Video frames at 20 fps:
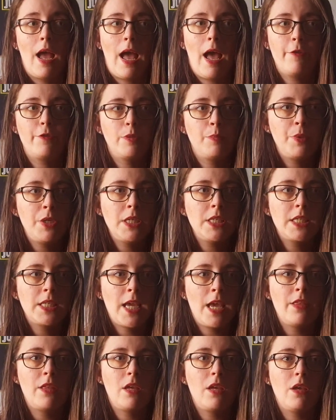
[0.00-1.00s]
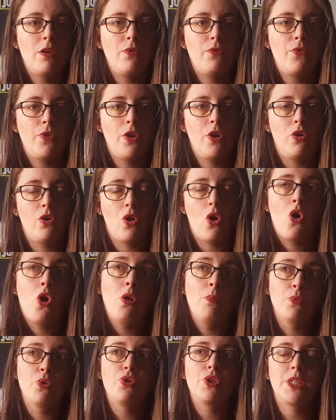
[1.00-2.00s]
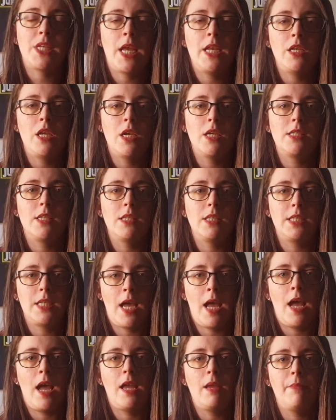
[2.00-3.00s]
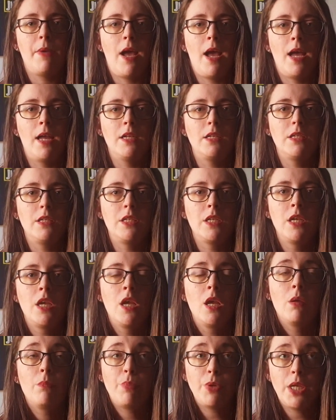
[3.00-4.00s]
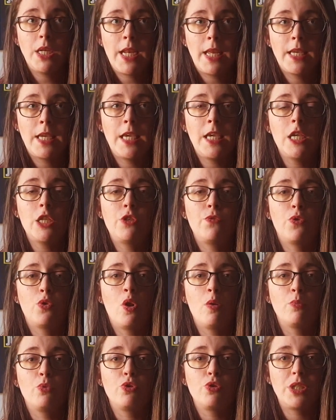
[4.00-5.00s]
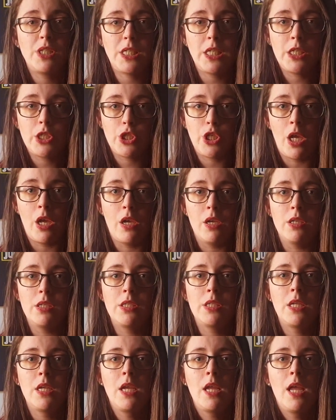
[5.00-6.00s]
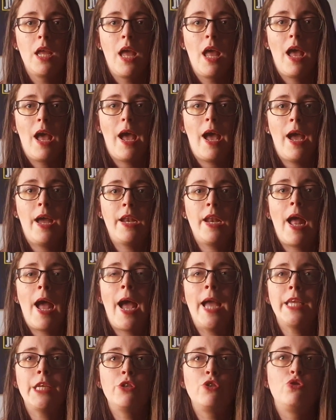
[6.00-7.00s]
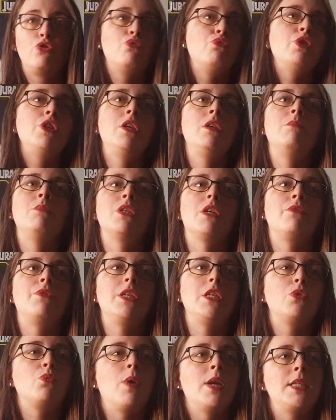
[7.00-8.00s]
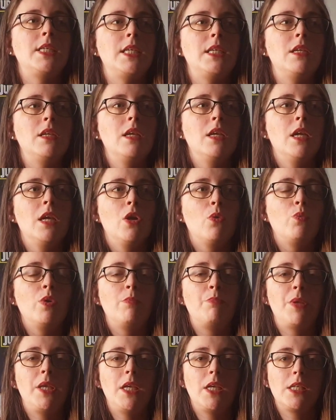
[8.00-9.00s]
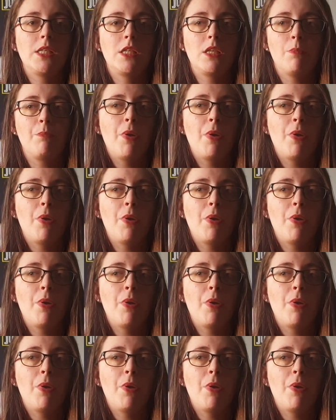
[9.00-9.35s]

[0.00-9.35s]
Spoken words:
After being together for almost 10 years at the time and being engaged for almost 6 years, I had dreamed of this wedding. We picked the